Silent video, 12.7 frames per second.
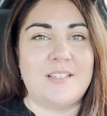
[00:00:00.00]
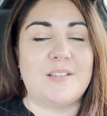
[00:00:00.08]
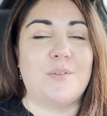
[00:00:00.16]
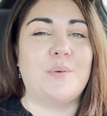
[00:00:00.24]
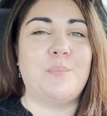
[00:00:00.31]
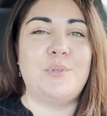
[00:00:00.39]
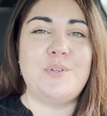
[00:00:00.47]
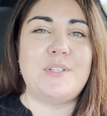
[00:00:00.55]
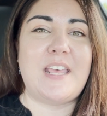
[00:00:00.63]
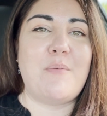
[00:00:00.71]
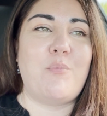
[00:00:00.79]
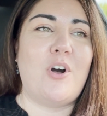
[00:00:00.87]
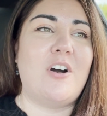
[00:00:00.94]
So the blue
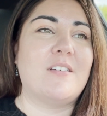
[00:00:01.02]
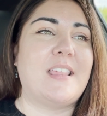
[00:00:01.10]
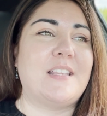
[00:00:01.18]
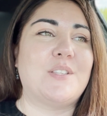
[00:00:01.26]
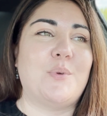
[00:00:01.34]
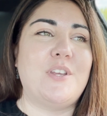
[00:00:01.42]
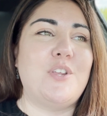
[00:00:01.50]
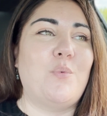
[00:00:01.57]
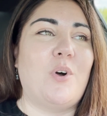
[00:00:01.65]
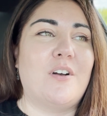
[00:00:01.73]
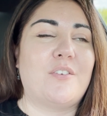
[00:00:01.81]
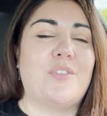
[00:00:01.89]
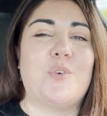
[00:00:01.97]
tape walk, that's when you
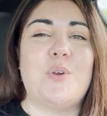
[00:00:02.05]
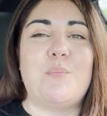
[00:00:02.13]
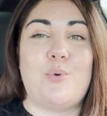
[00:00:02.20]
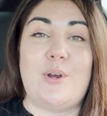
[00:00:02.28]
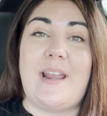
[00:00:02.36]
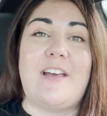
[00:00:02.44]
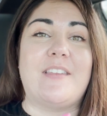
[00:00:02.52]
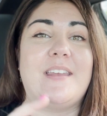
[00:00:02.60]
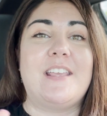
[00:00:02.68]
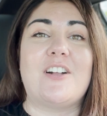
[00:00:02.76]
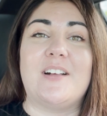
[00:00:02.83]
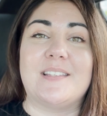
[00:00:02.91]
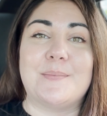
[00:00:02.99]
walk through and point out any
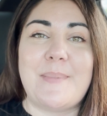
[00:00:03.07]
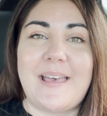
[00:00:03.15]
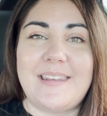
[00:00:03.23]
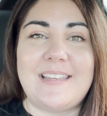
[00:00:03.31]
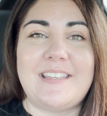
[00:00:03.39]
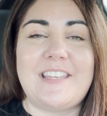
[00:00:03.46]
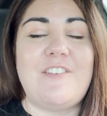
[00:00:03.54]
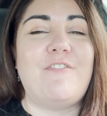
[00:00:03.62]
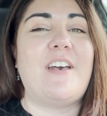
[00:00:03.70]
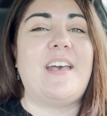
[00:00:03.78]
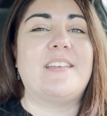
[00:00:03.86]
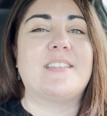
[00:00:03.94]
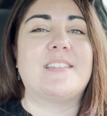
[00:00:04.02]
cosmetic
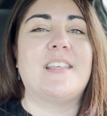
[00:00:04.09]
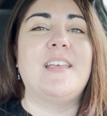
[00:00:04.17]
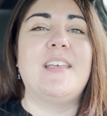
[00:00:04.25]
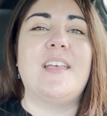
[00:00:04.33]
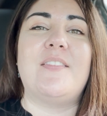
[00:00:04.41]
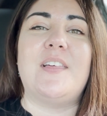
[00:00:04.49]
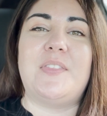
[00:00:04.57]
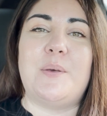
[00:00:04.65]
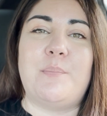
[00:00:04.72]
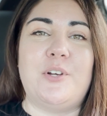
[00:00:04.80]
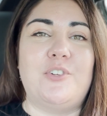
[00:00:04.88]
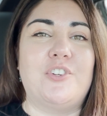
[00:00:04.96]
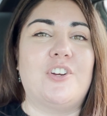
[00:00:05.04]
defects that the
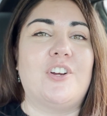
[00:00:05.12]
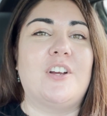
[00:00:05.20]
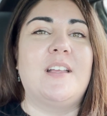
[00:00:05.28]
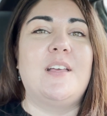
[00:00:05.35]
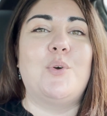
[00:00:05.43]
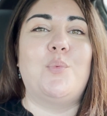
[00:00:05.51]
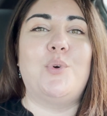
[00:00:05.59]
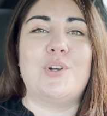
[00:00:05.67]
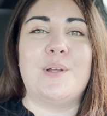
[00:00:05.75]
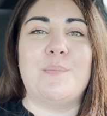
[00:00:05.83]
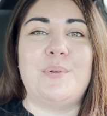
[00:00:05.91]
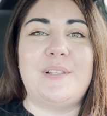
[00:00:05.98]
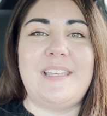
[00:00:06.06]
builder will
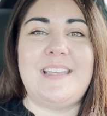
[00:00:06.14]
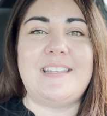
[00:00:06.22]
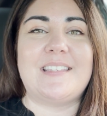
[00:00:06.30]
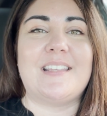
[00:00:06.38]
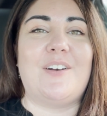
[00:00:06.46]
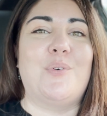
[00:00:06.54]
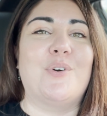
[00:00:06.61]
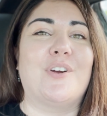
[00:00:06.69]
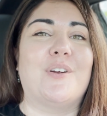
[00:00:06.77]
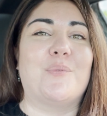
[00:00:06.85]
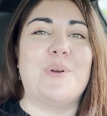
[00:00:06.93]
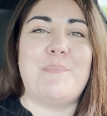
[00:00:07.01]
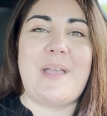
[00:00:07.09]
complete or
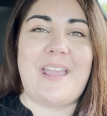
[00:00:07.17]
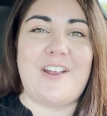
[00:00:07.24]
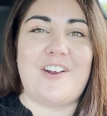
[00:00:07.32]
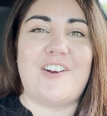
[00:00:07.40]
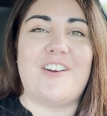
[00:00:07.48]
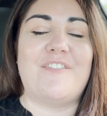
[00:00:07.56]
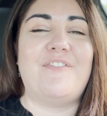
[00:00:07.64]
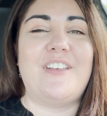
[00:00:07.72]
repair,